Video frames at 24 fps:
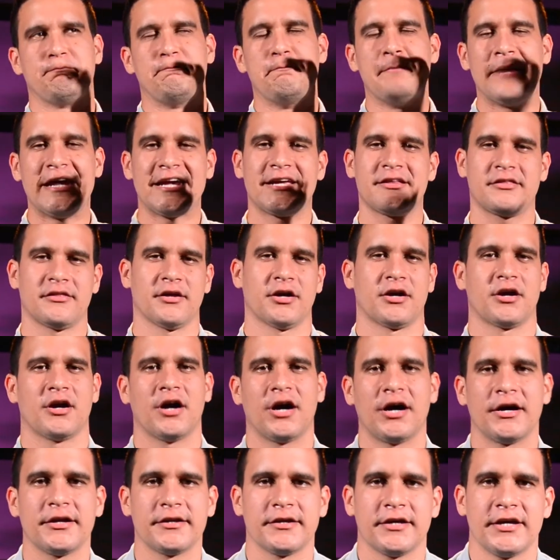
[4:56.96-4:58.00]
make the
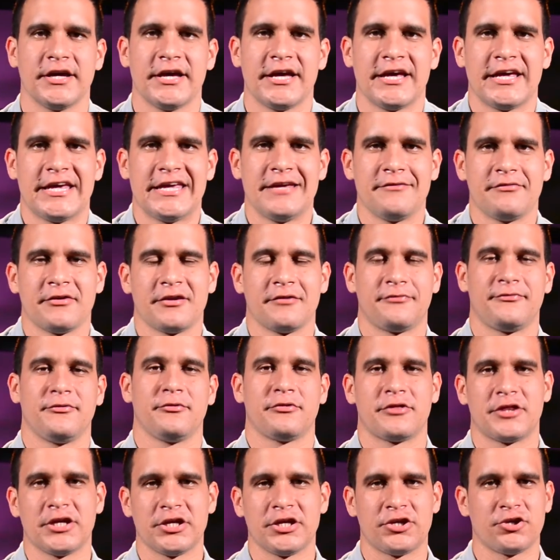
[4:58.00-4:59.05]
cut, even if
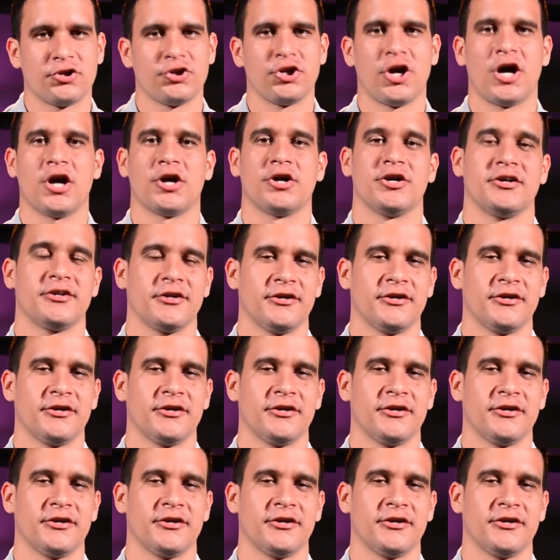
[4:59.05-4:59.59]
you think you're not good